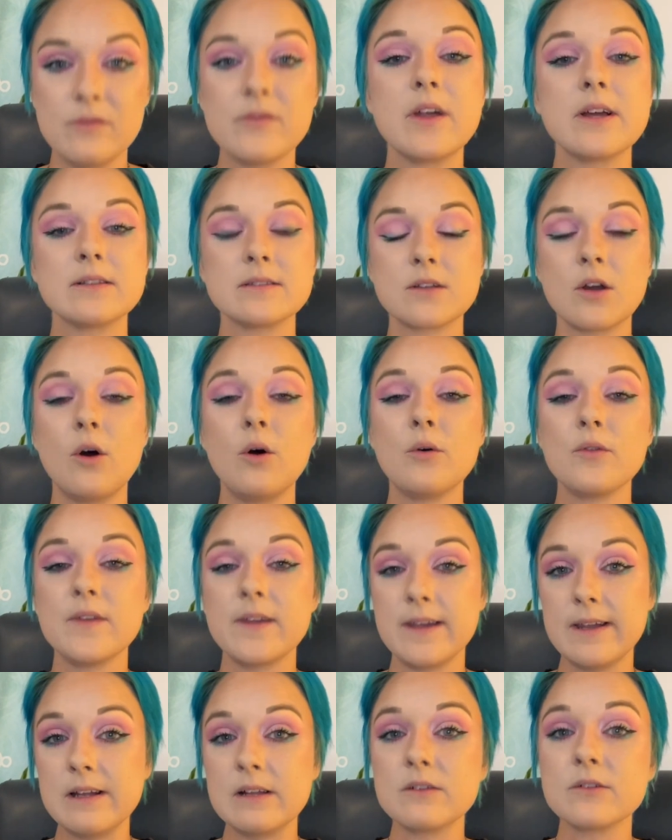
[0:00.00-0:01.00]
That's called the
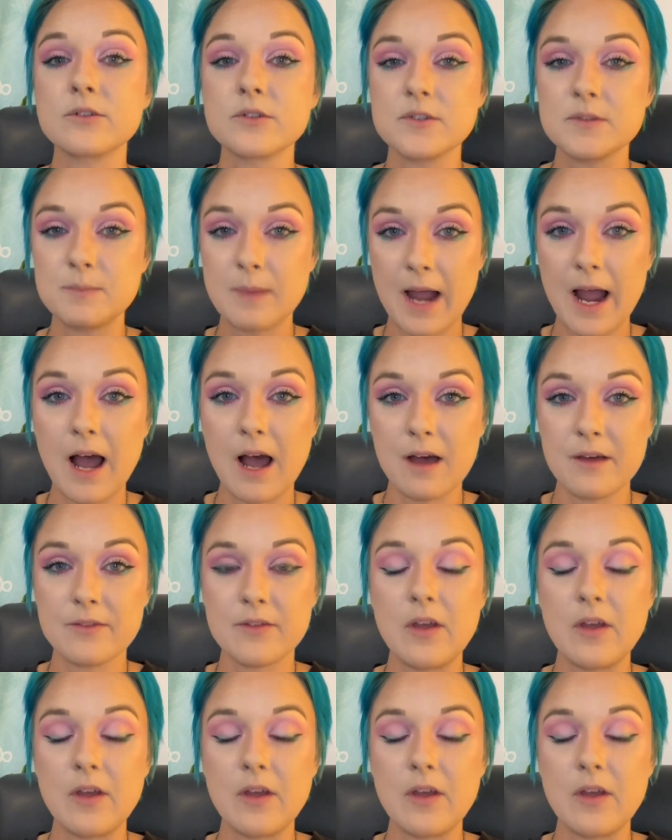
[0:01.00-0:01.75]
healer's path.